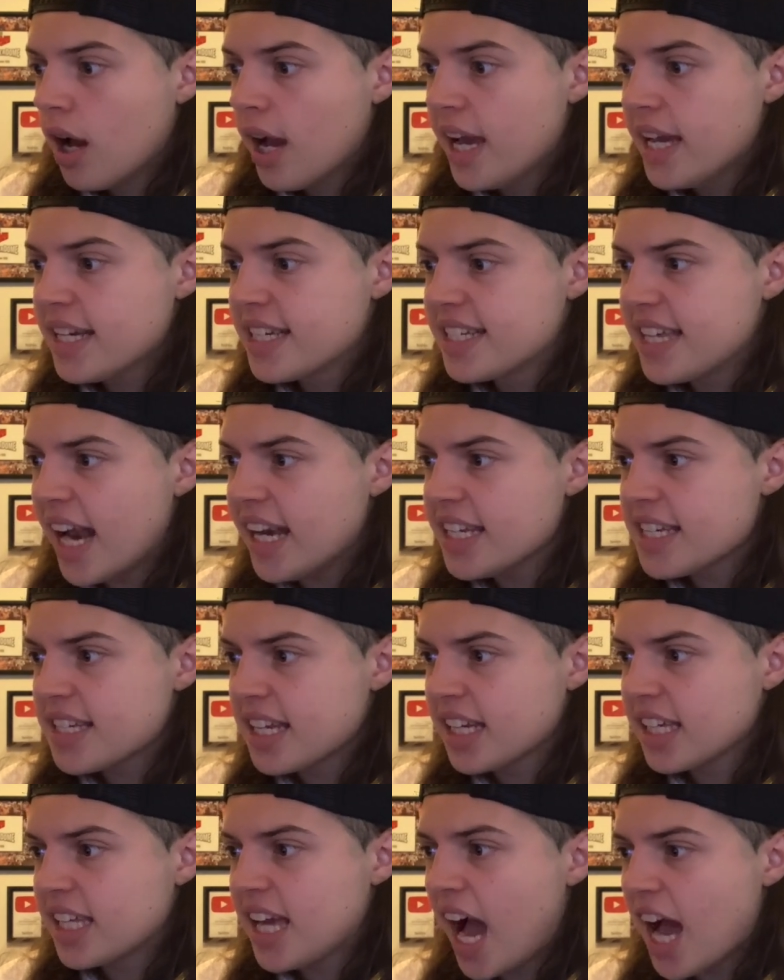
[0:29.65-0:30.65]
He said he's
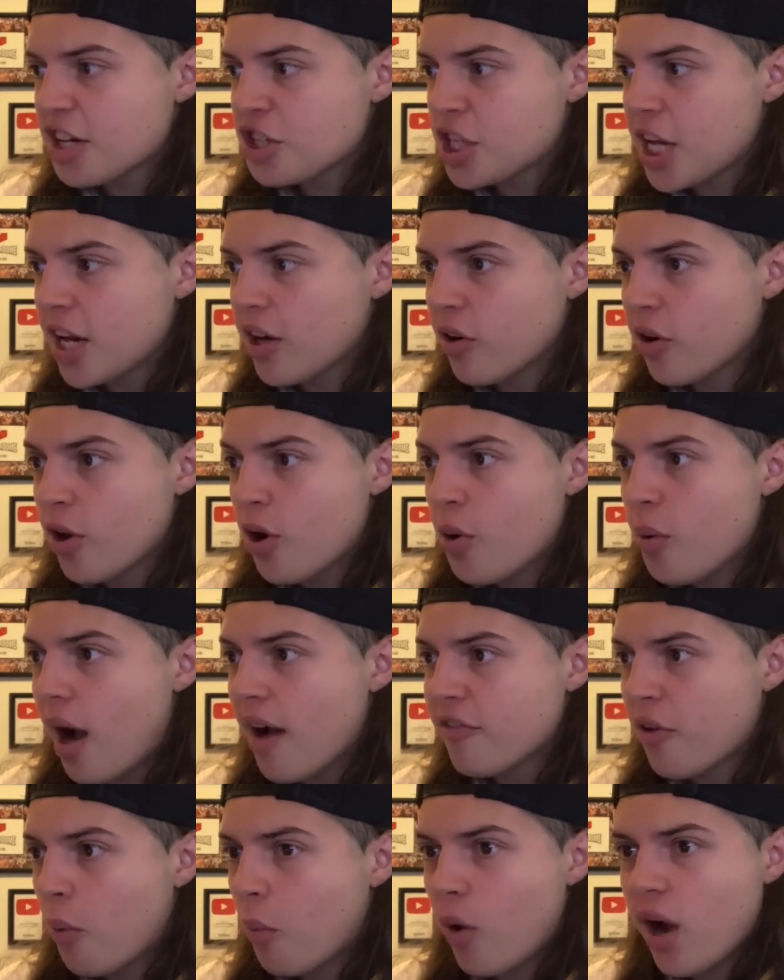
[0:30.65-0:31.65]
going to cash in on
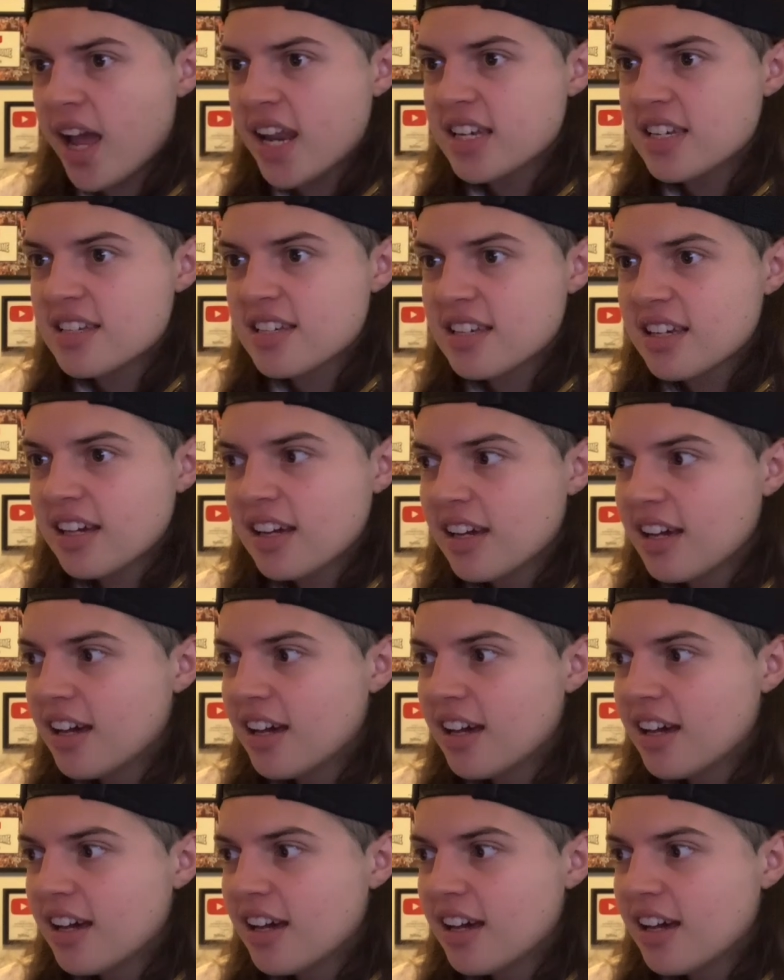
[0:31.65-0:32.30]
whoever wins.